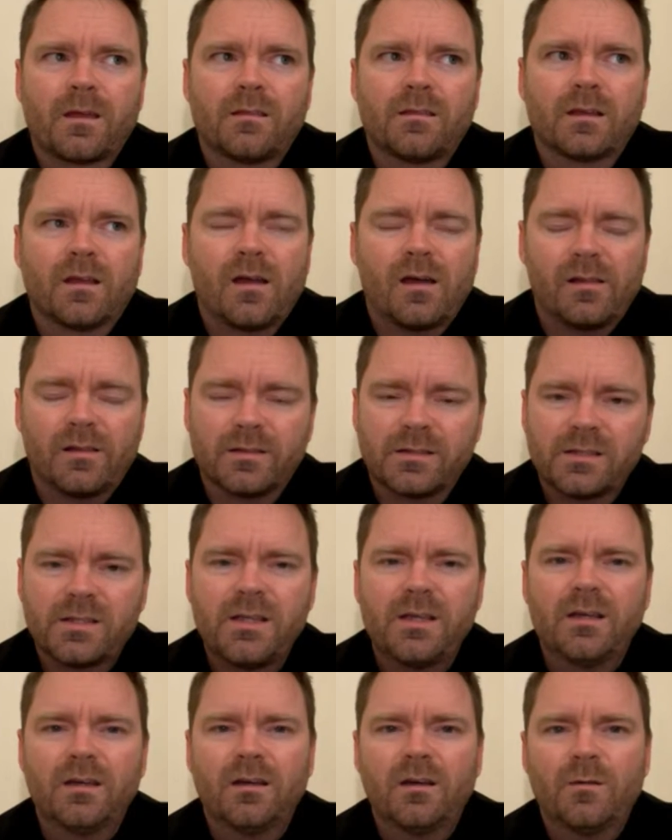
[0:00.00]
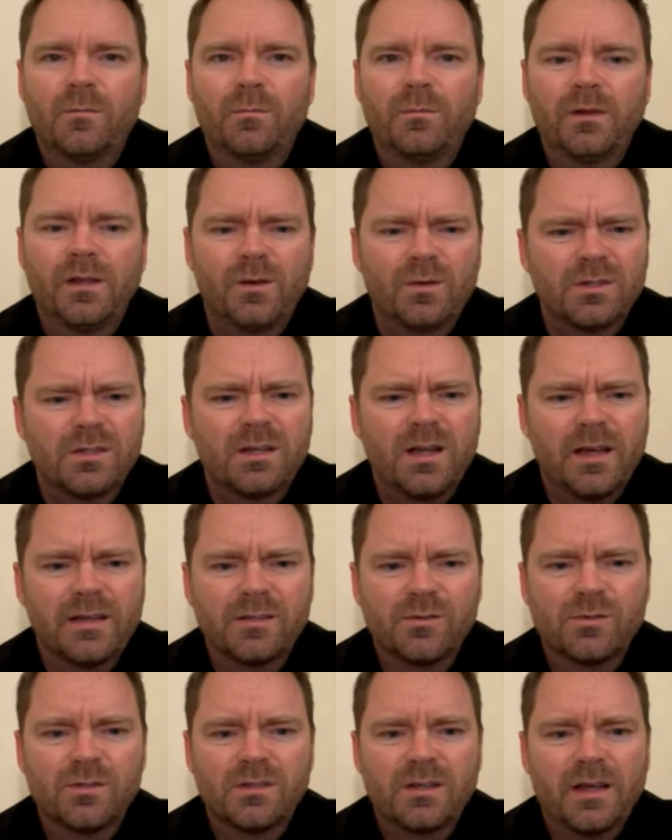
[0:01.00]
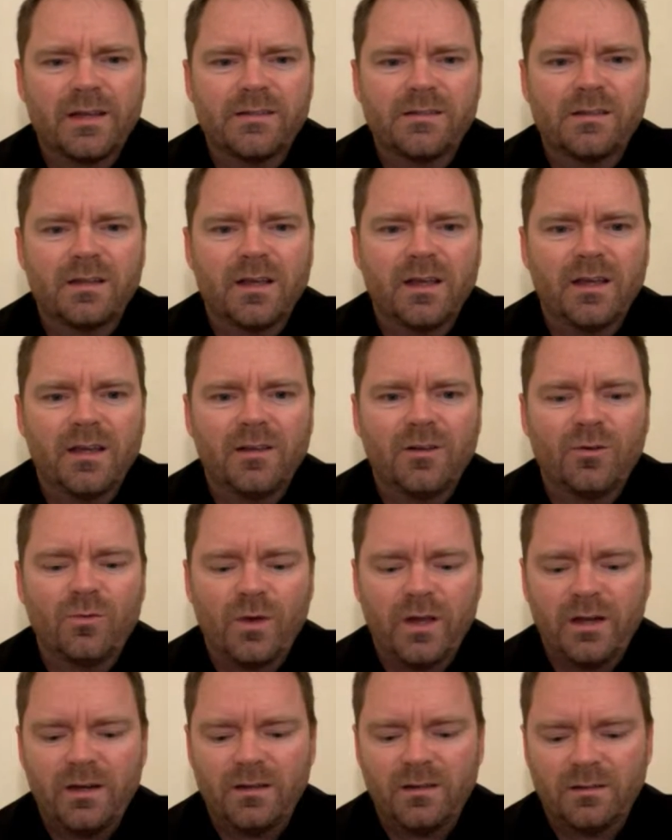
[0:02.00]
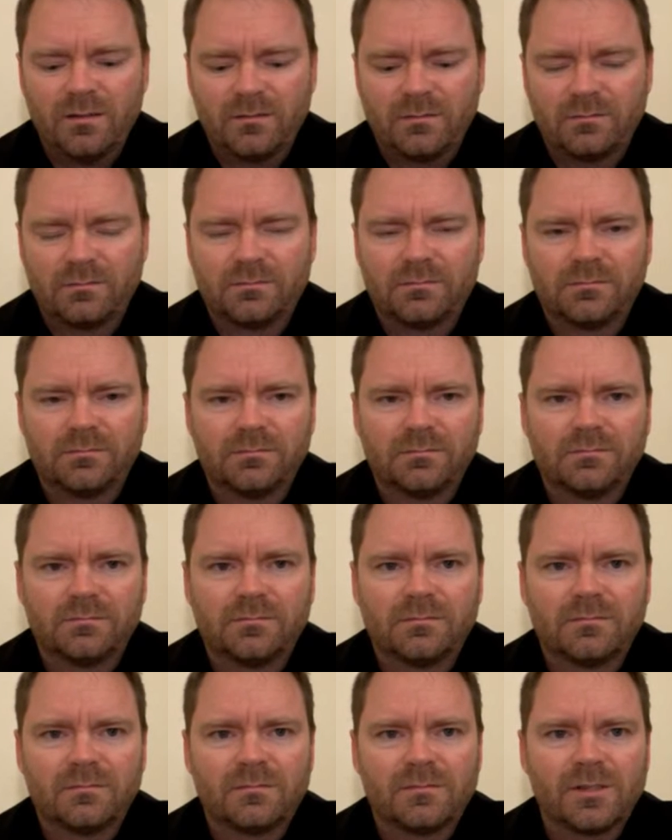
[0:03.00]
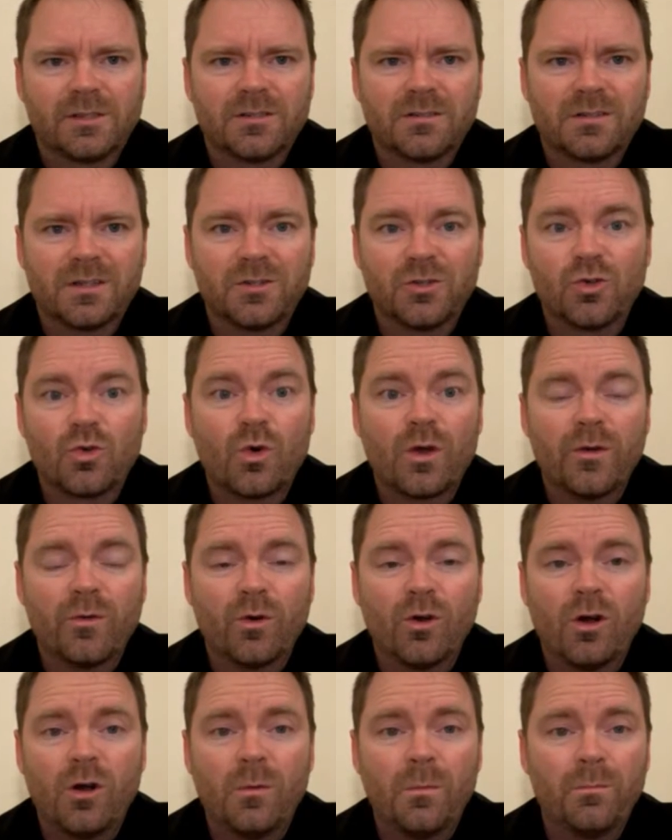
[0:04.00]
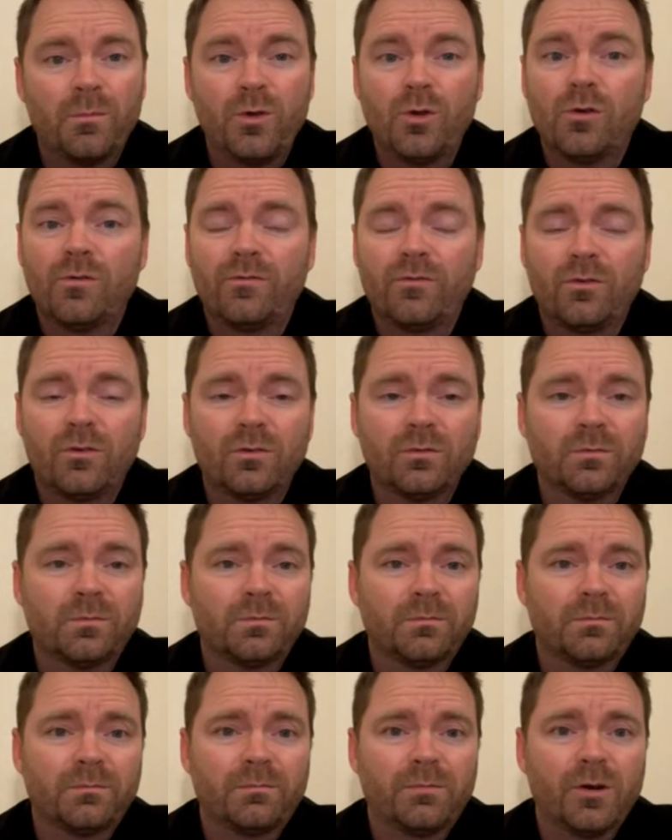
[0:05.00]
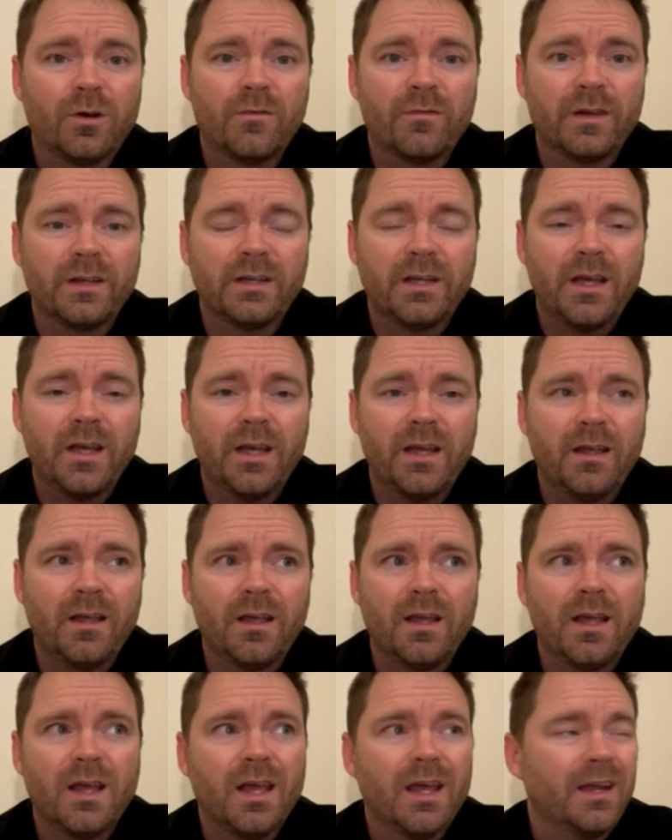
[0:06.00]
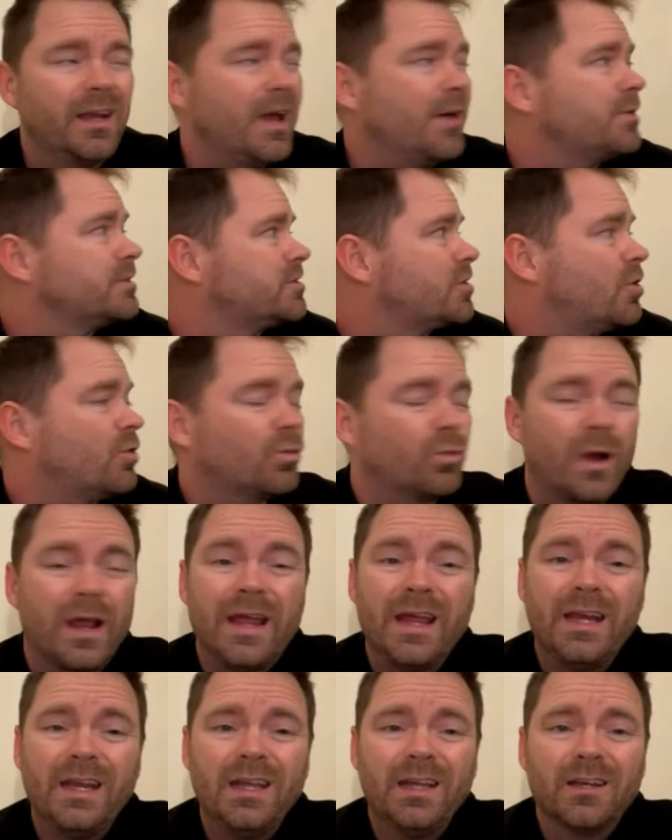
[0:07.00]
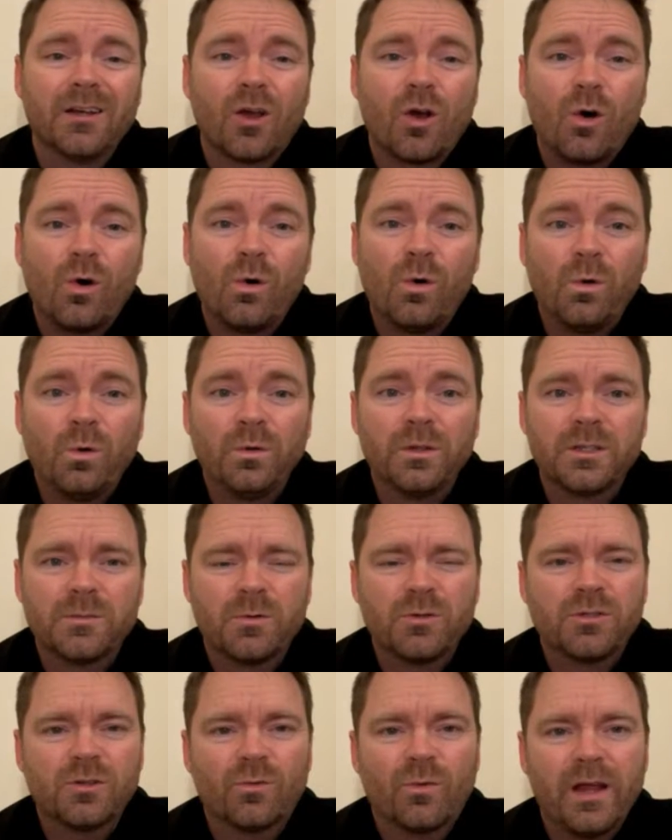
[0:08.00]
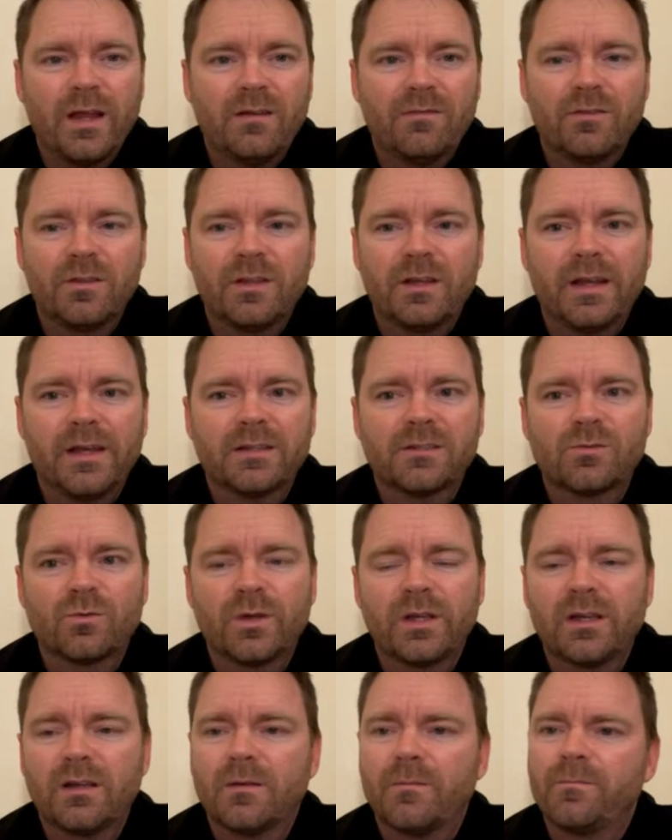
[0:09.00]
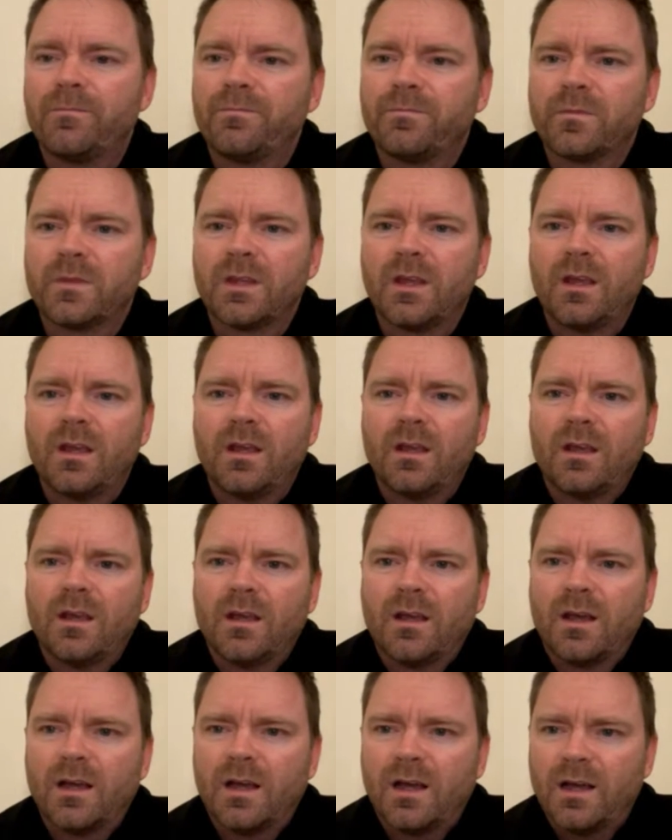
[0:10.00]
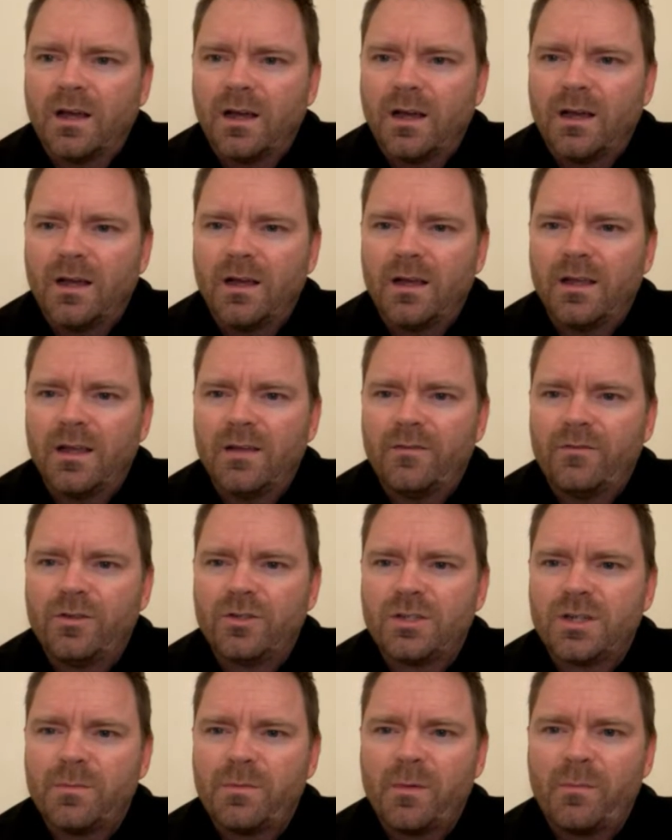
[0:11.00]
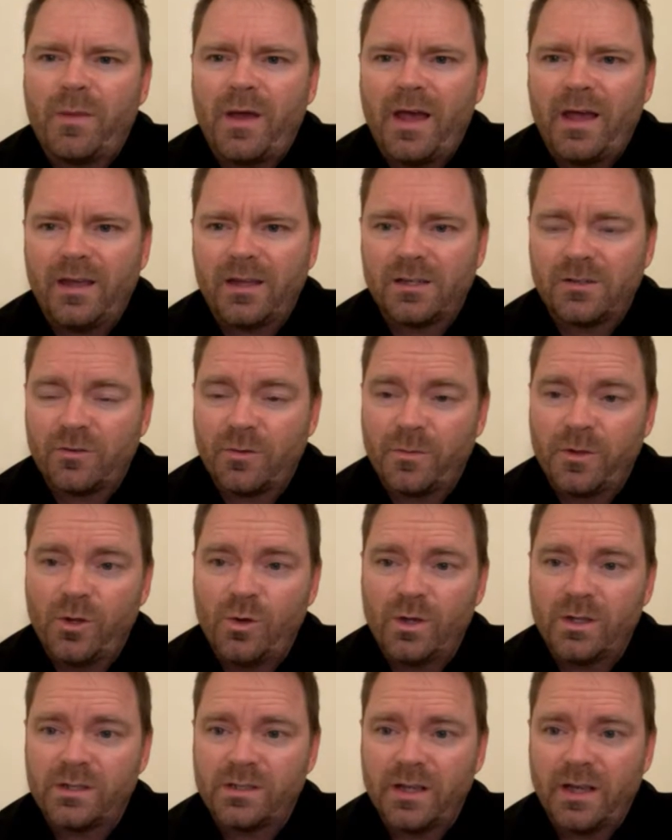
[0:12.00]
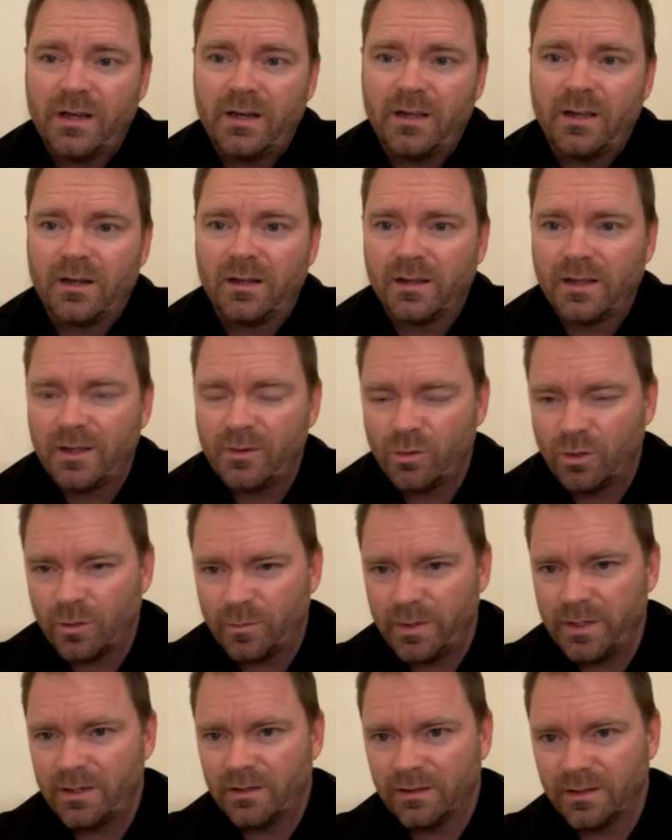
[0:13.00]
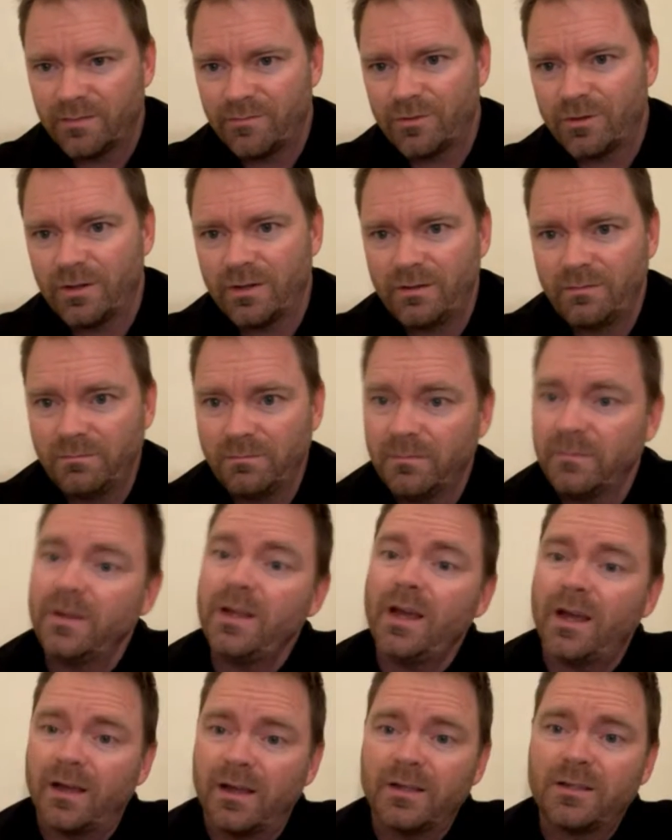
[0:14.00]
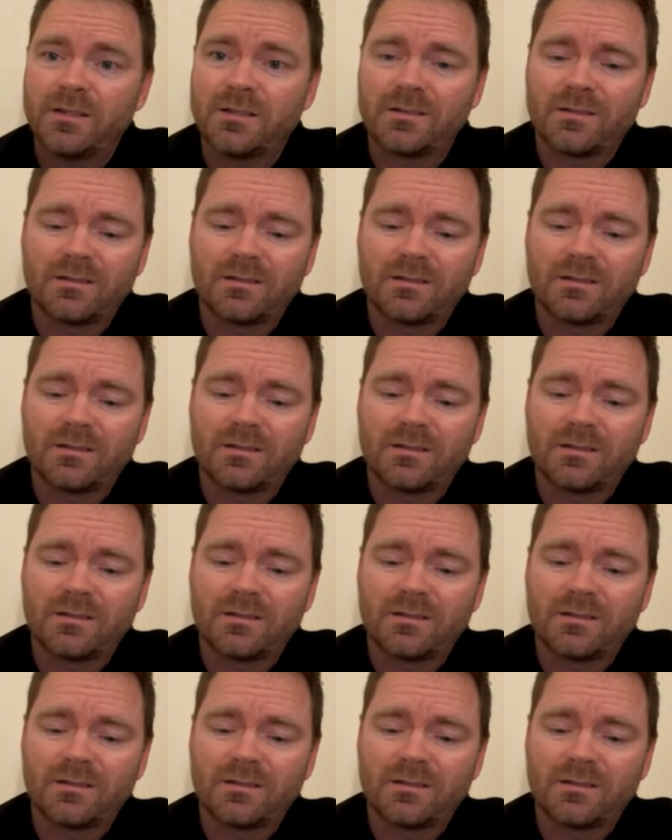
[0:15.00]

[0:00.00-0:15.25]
the Colosseum. It was nice. It was a nice day. A good way to just enjoy Rome. Beautiful, perfect day. Now it's all rainy and cold. It's supposed to rain for the next week. If you ship a package from the USA to Italy, will it be delivered? Yeah,